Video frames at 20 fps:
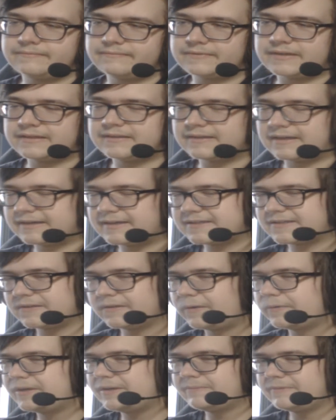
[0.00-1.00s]
then I guess the
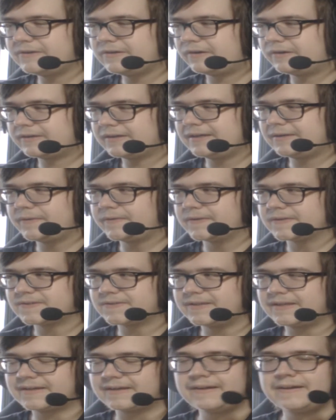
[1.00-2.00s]
Loti mini arc, and now this.
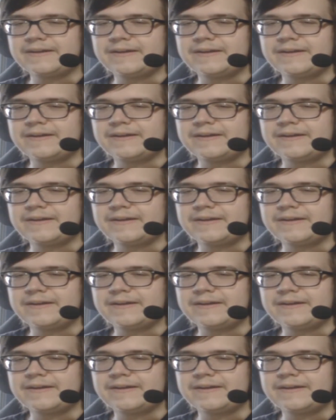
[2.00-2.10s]
So like